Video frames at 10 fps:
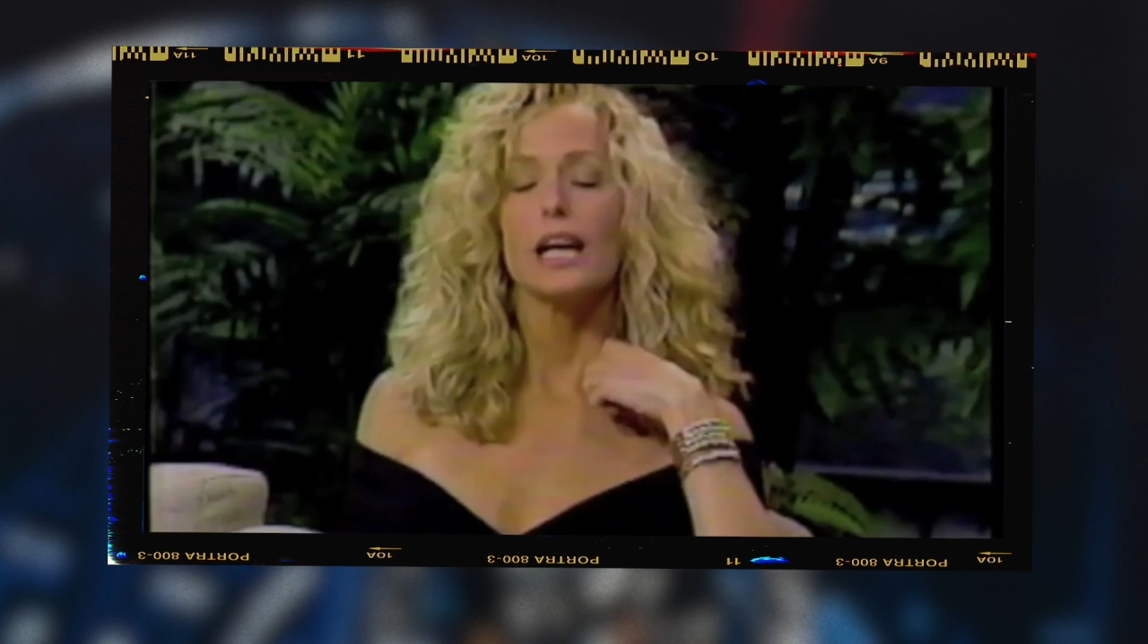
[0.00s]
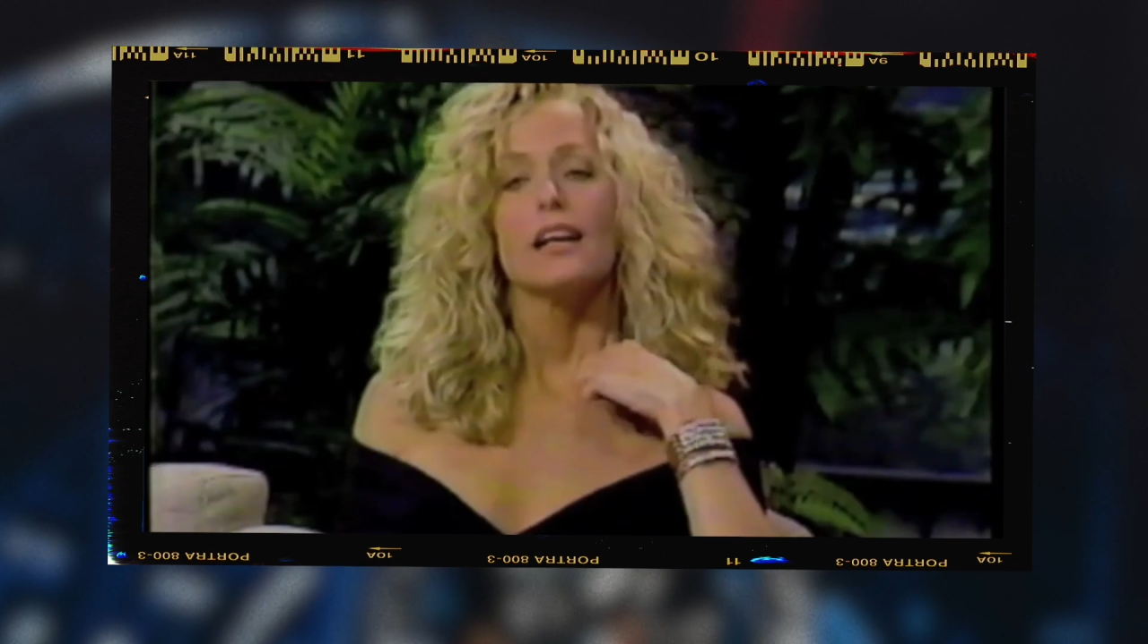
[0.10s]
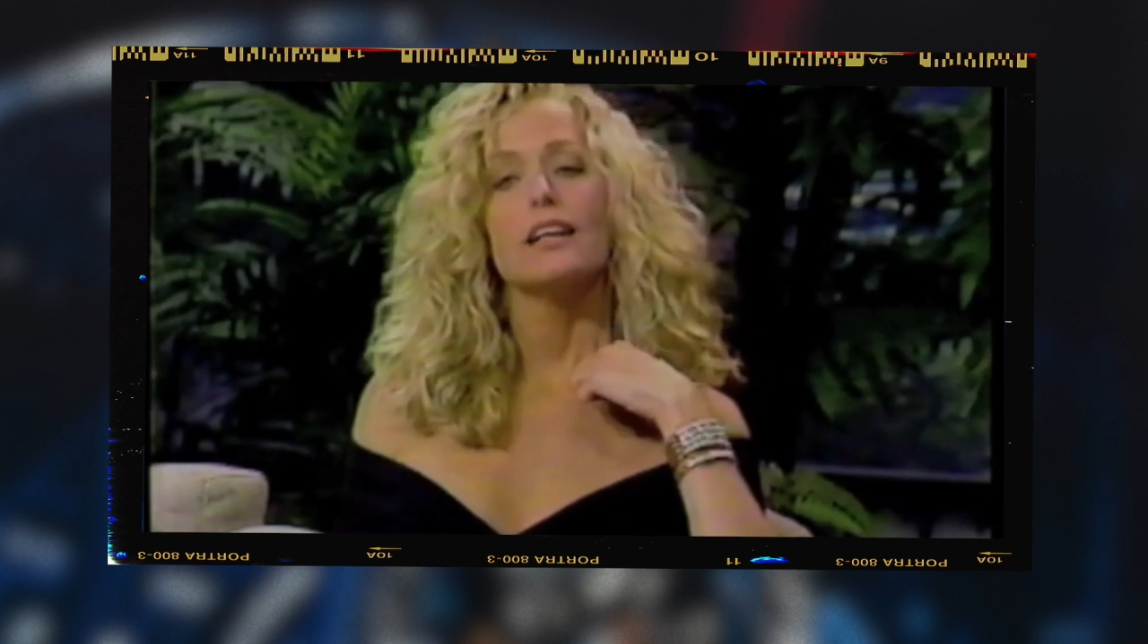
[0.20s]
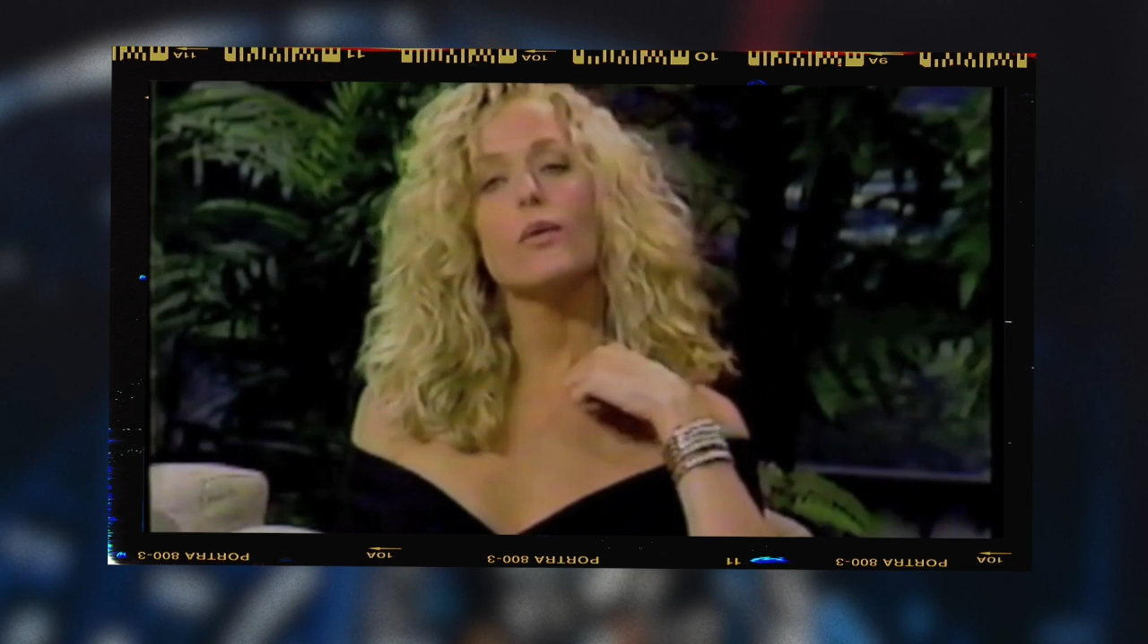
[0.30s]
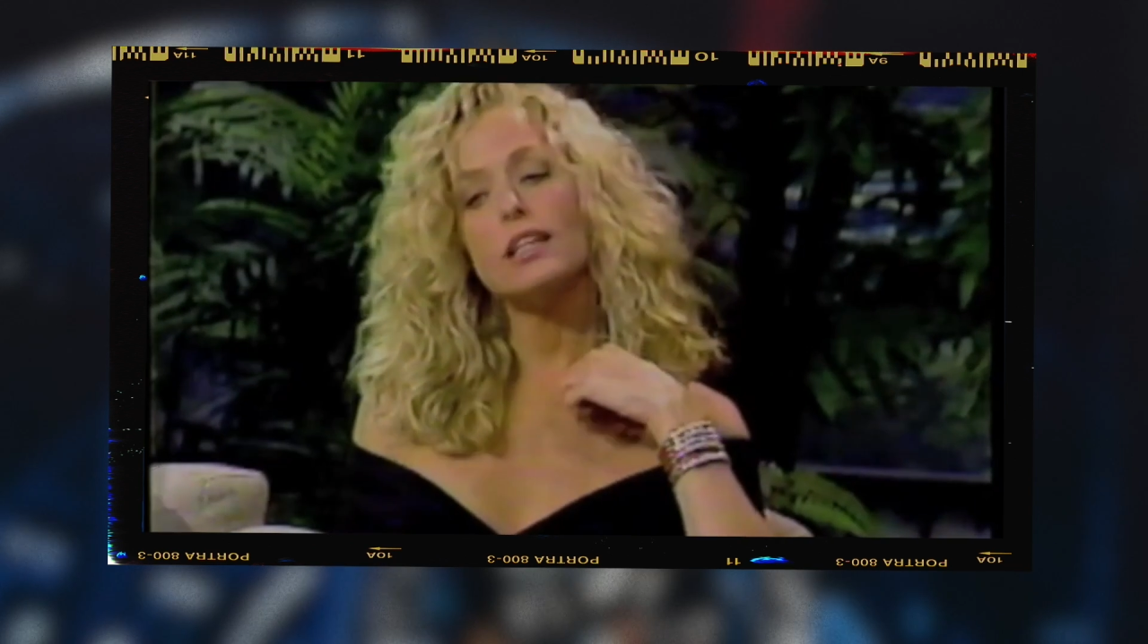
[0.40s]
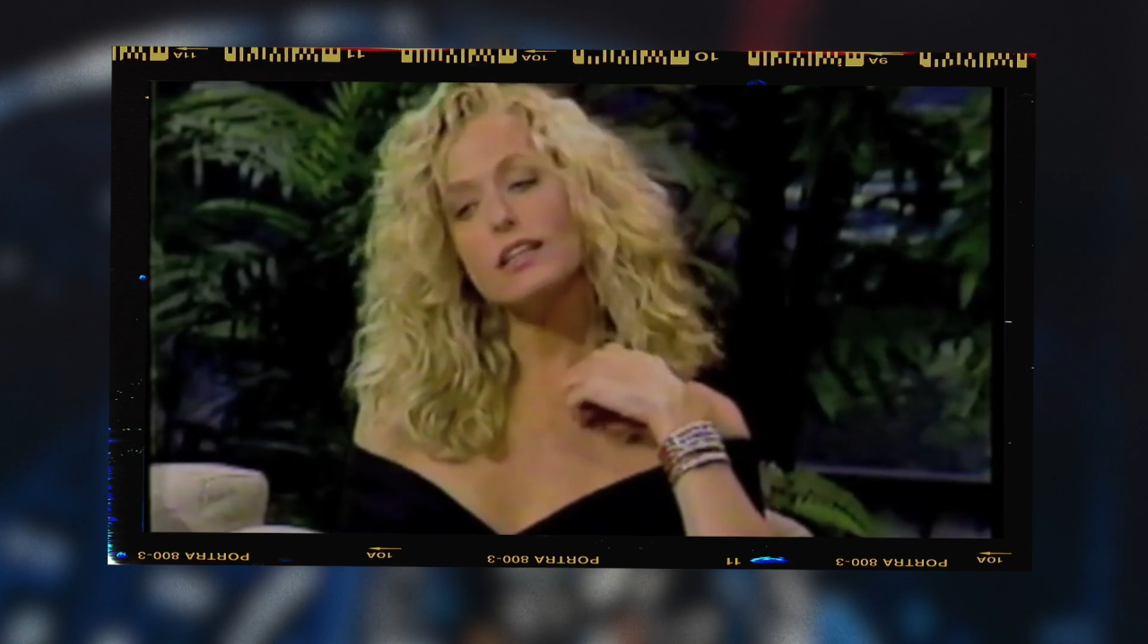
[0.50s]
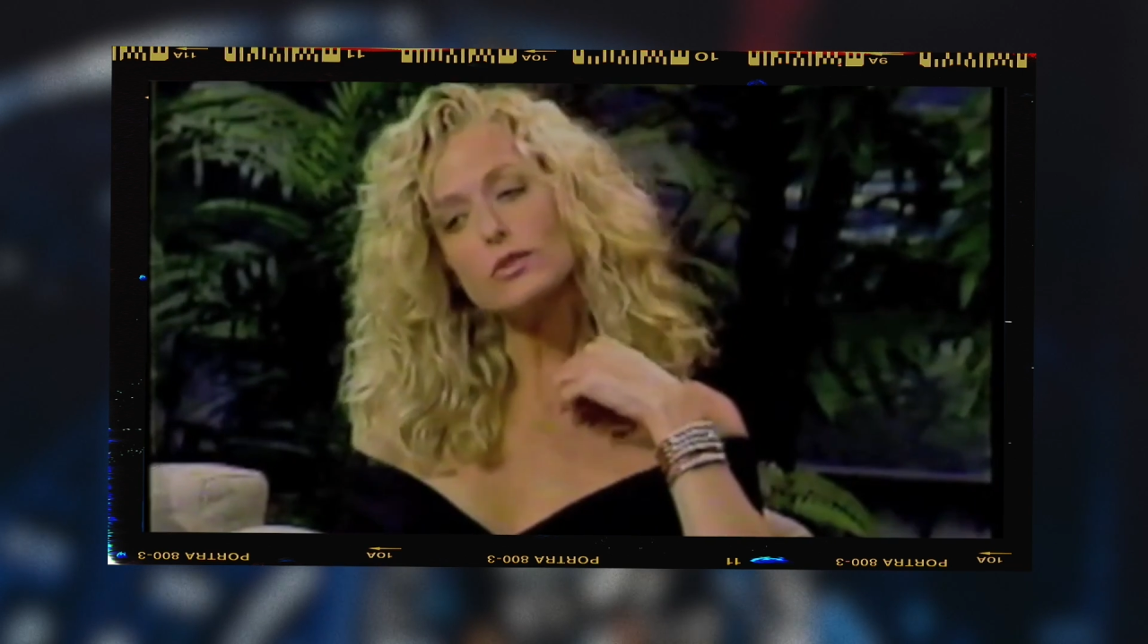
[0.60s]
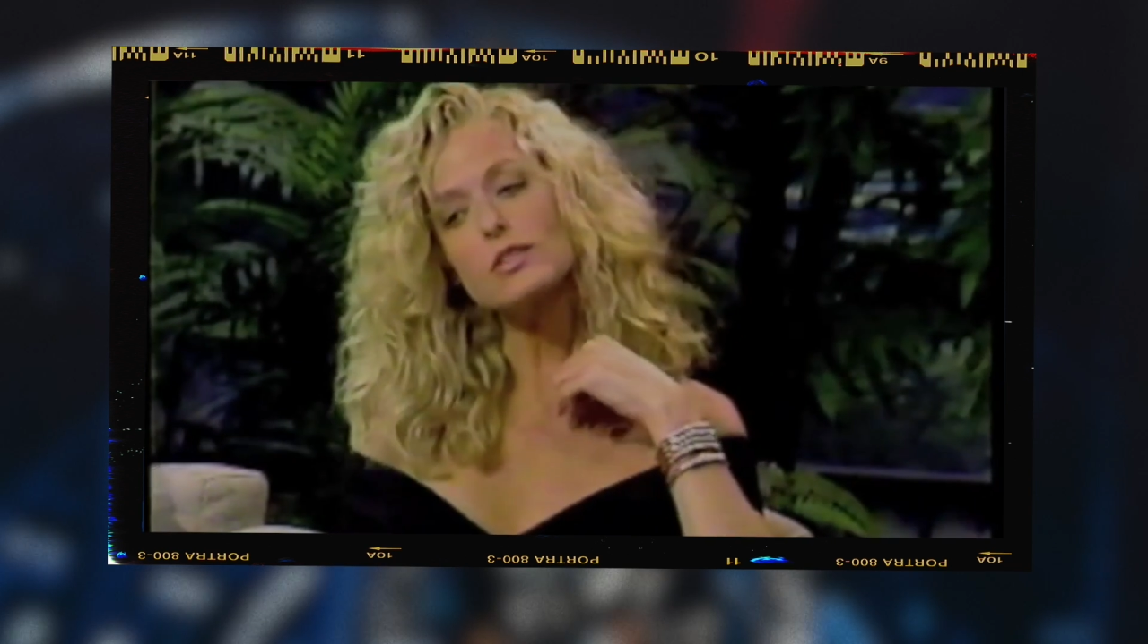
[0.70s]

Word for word: a while. No, an